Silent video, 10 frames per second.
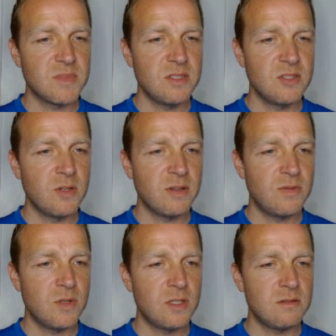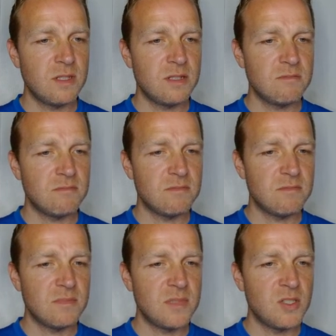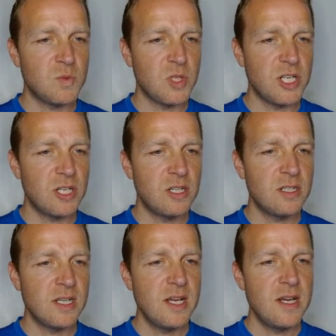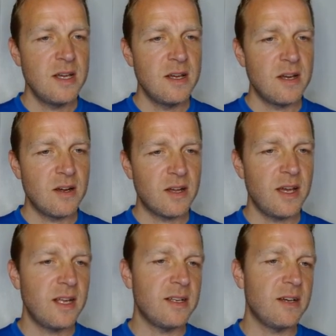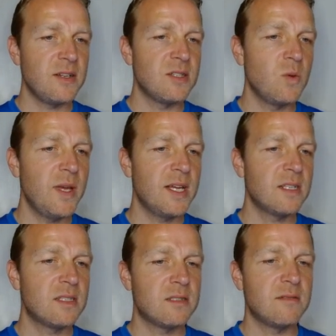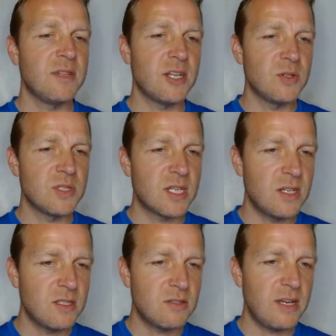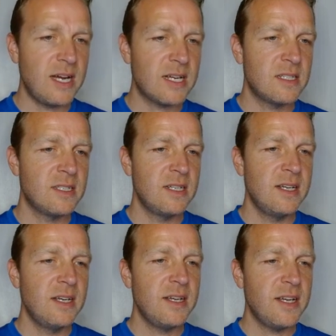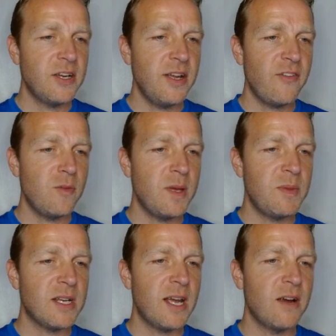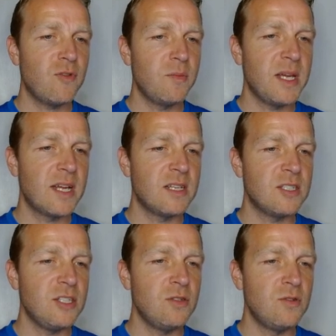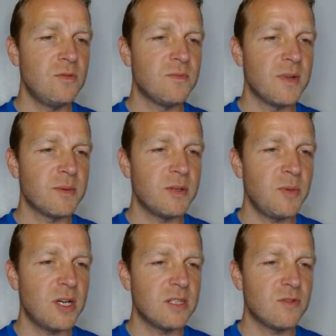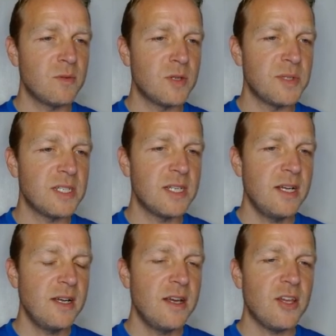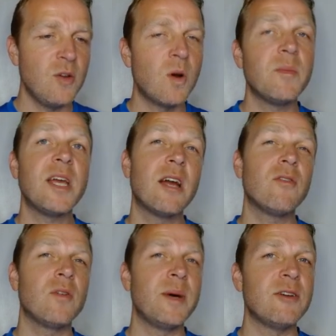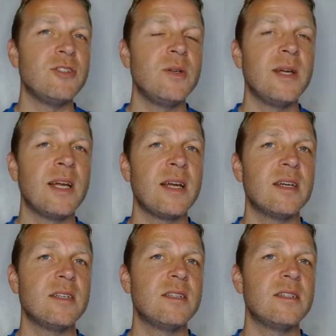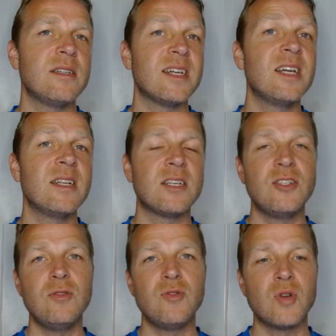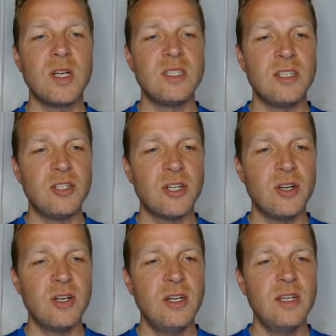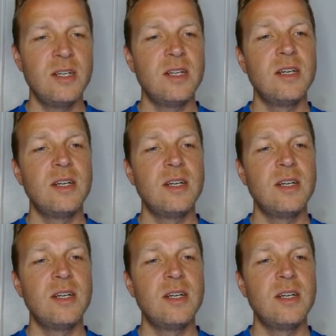He's going for it, doesn't really hurt. Okay, now he's the weakest. There goes the contract. Here you have to be a bit careful because I'm going to pause for a moment. You want to be careful about killing 2 droids in a turn